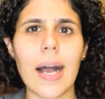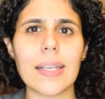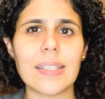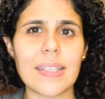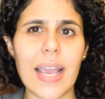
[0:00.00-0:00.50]
a
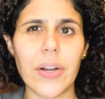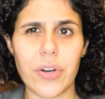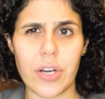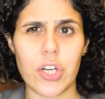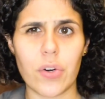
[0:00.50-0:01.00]
standard
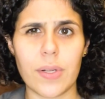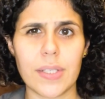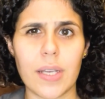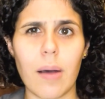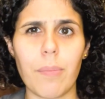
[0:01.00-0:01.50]

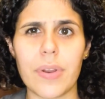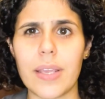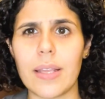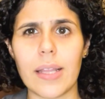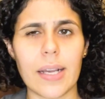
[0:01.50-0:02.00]
insurance
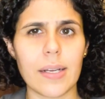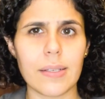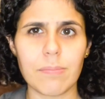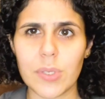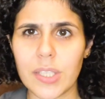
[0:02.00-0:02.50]
company like a
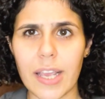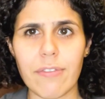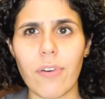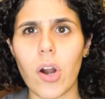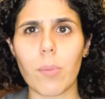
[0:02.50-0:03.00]
State
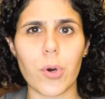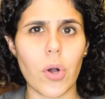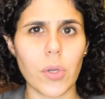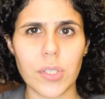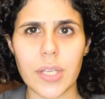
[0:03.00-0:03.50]
Farm or an
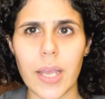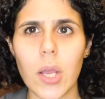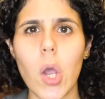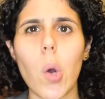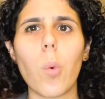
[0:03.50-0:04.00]

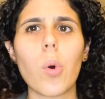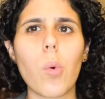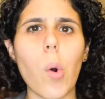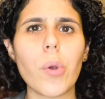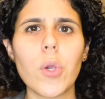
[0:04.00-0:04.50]
Allstate will
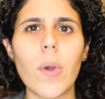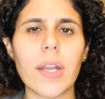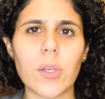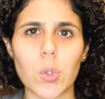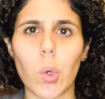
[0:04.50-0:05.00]
quote you an
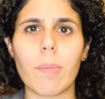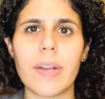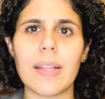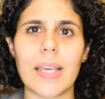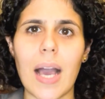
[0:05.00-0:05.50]

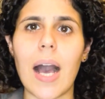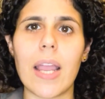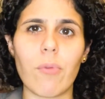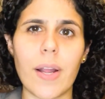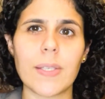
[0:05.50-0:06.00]
exorbitantly
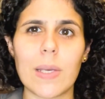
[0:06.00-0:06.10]
high rates.